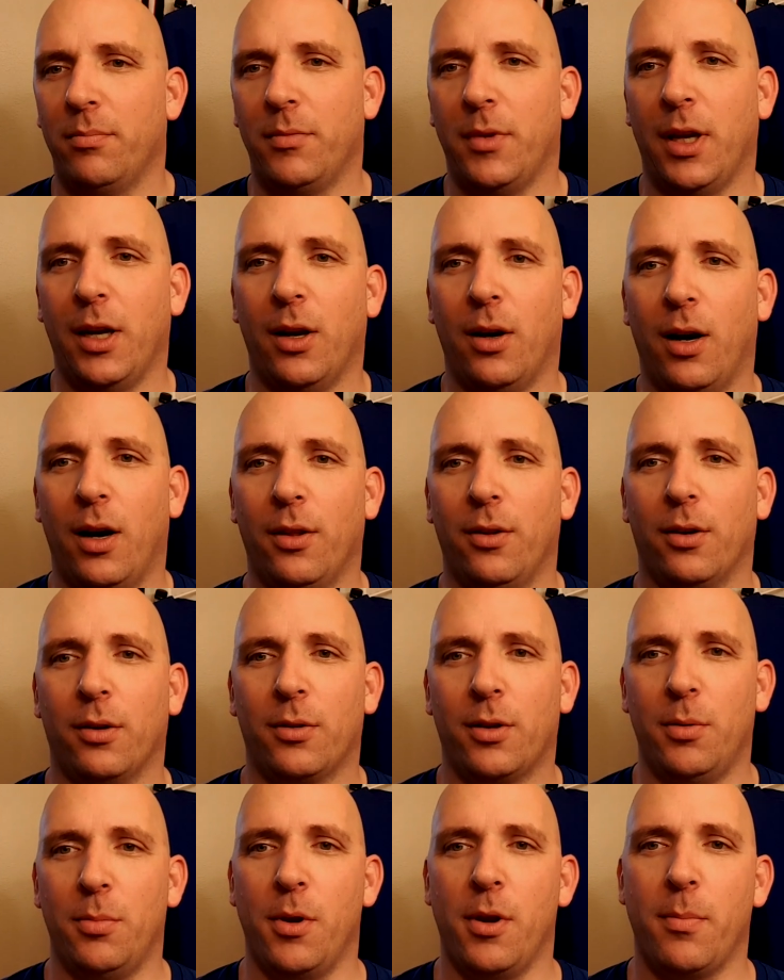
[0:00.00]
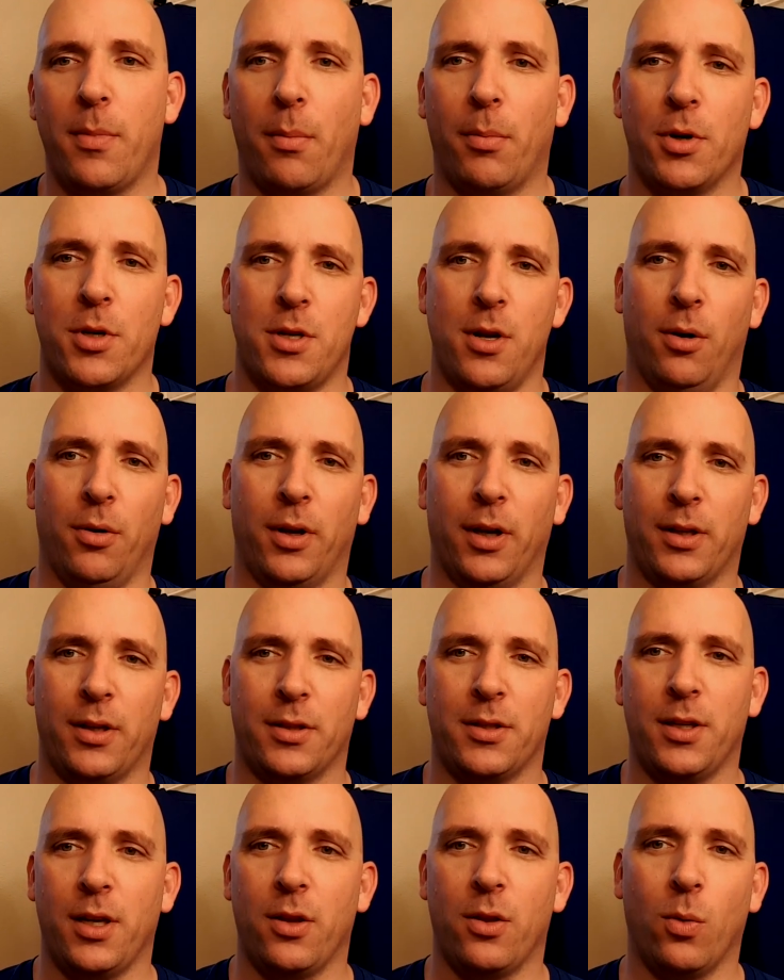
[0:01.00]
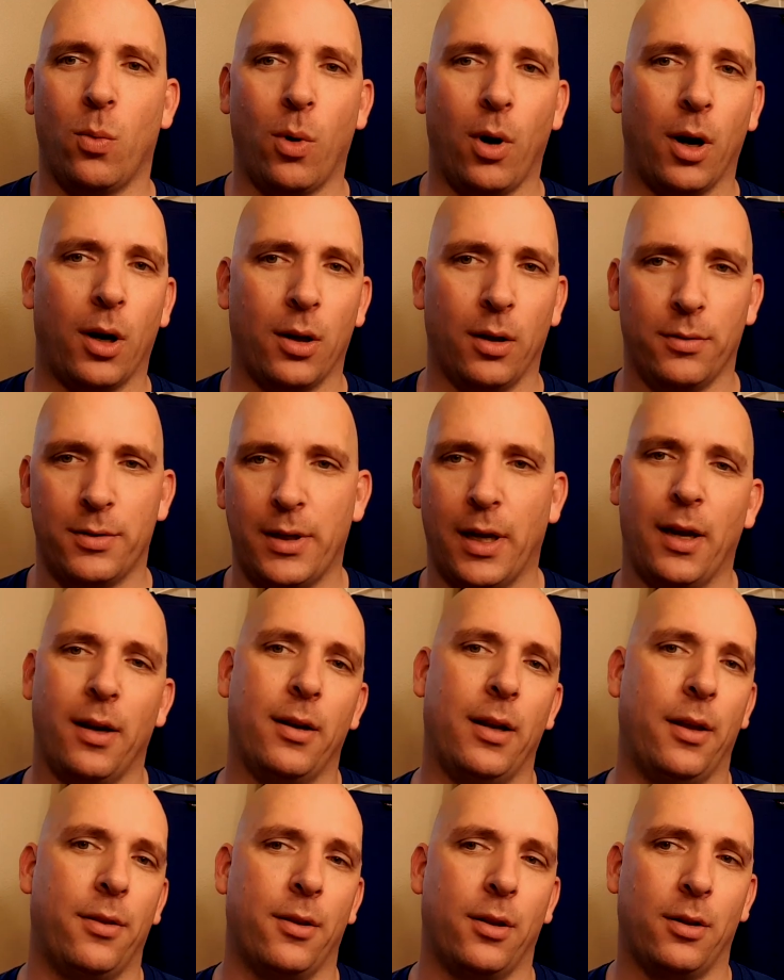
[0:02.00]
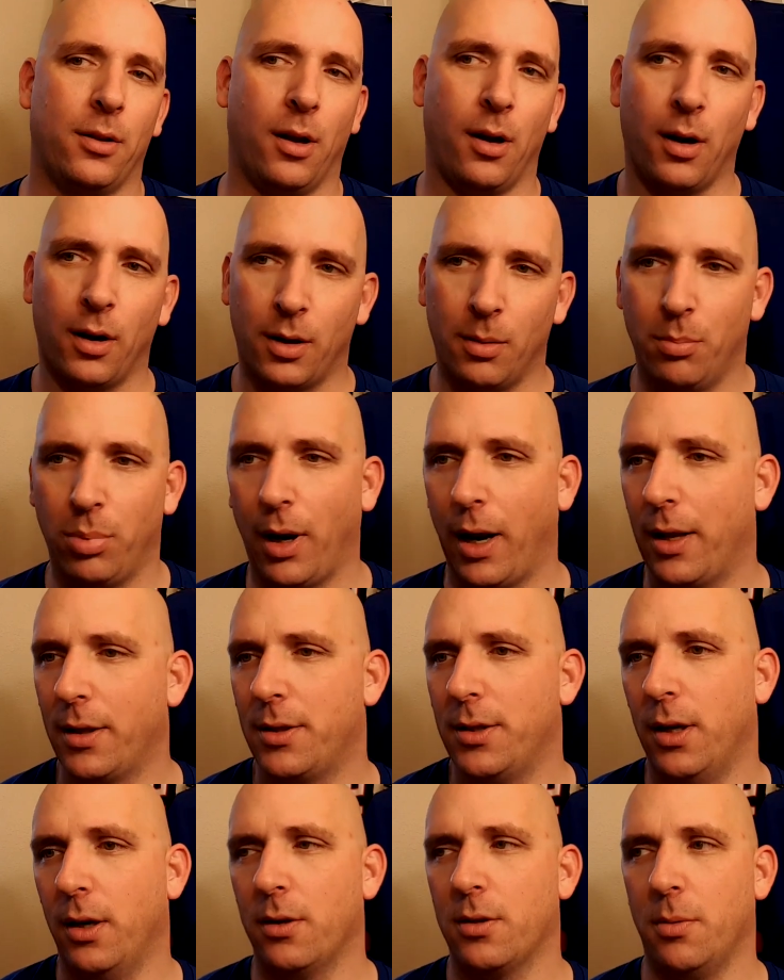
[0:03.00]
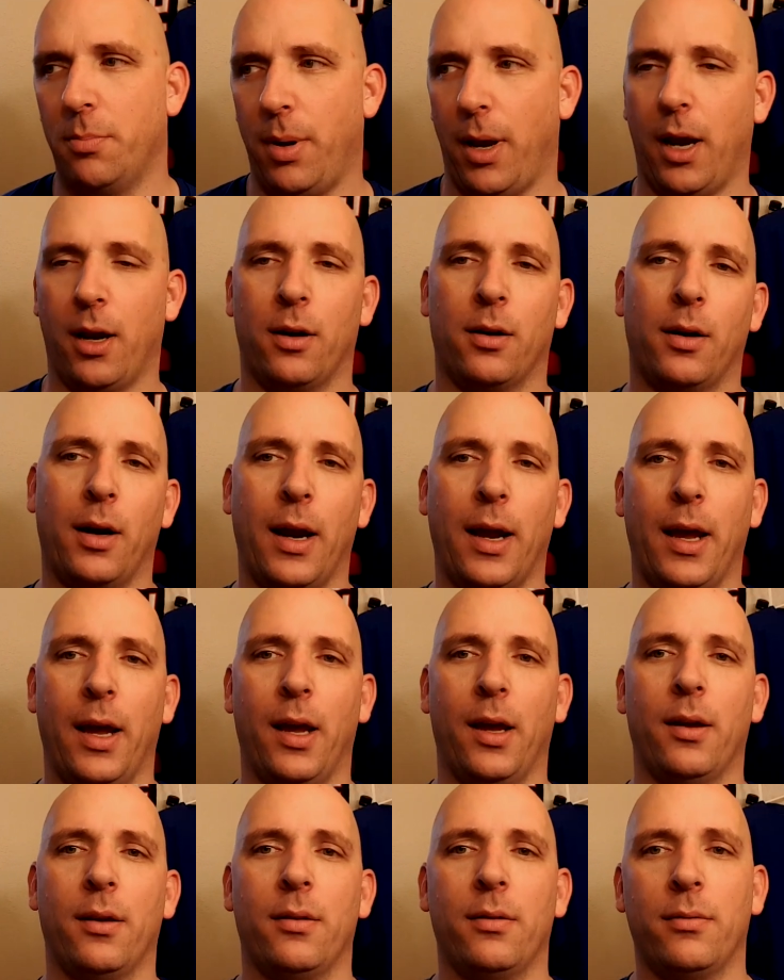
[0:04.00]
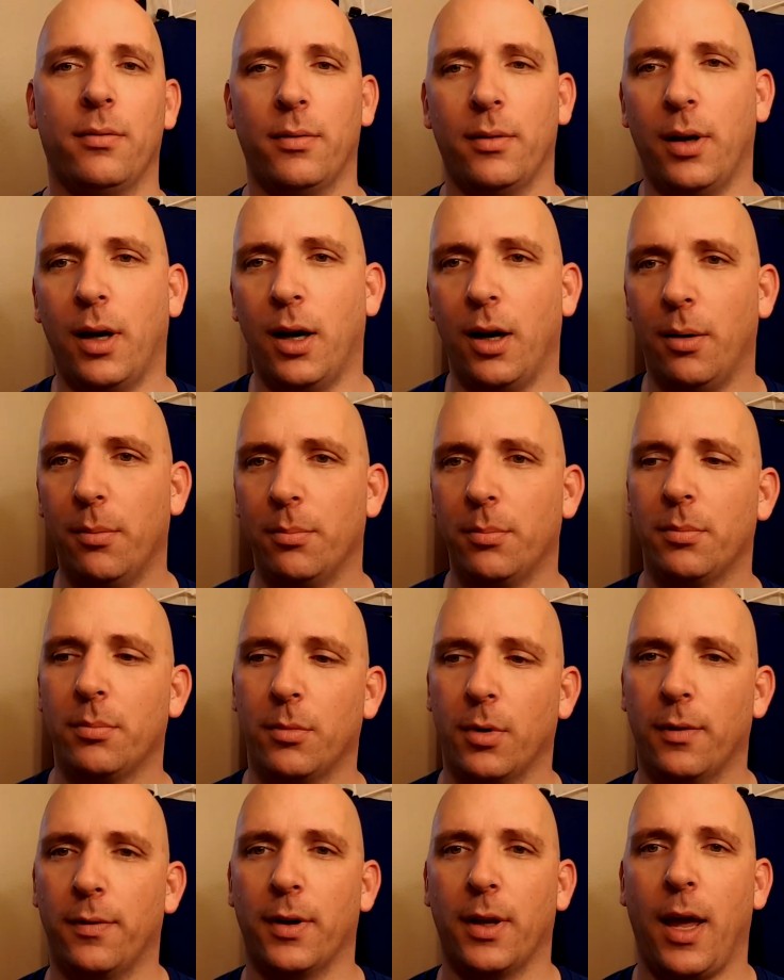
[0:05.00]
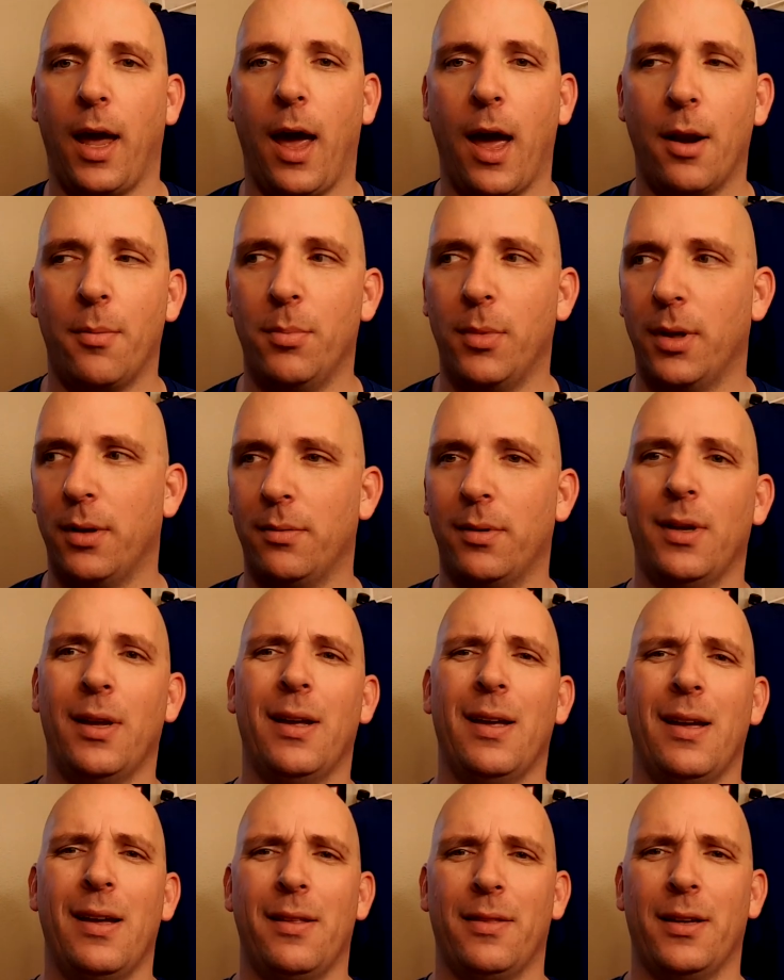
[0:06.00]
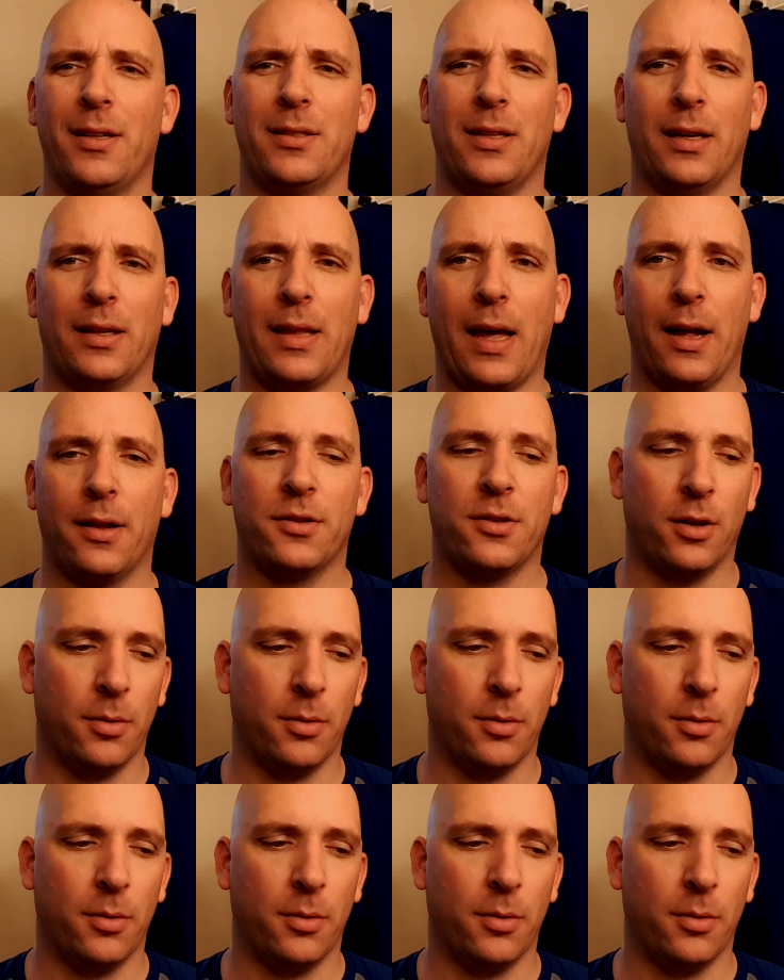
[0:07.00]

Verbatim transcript: you know other community members don't get to see the work of say a Nathan Clark, a Brad Sears, a Panerai, um, Mervyn Cadman, things like that.